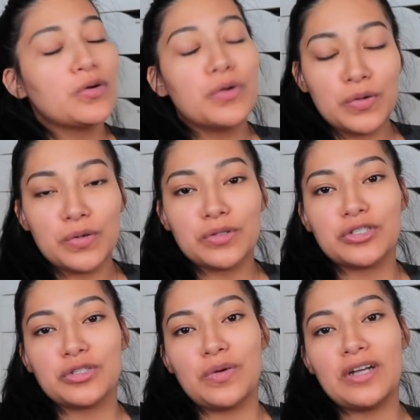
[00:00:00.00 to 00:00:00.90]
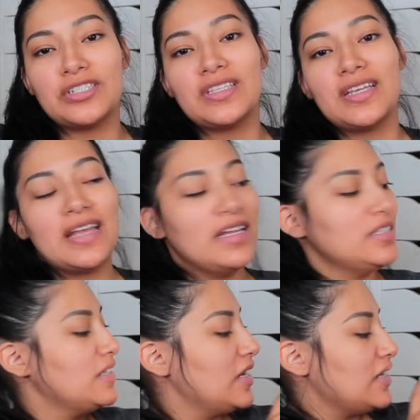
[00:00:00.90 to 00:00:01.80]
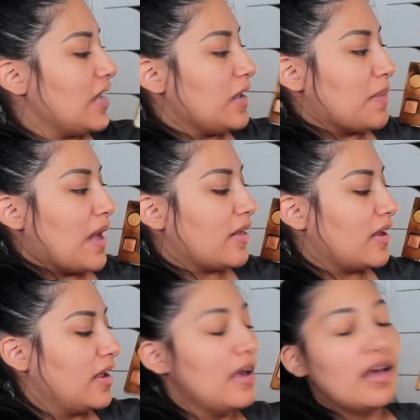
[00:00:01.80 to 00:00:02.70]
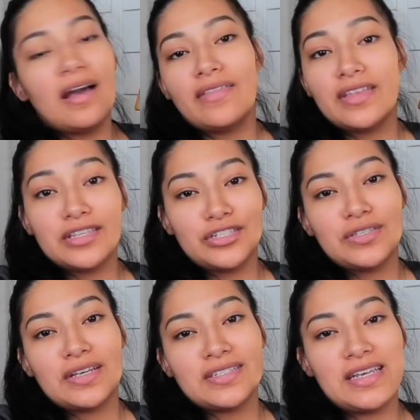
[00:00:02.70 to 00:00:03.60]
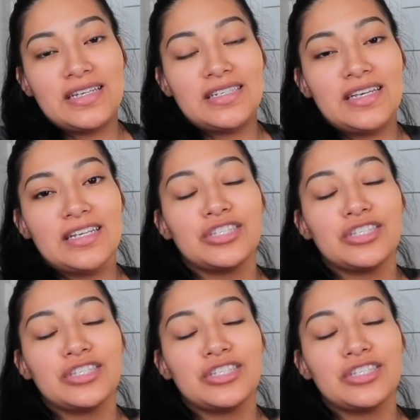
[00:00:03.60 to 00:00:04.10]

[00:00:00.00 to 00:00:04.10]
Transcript: cool Just watch the 1998 palette and then the 2018.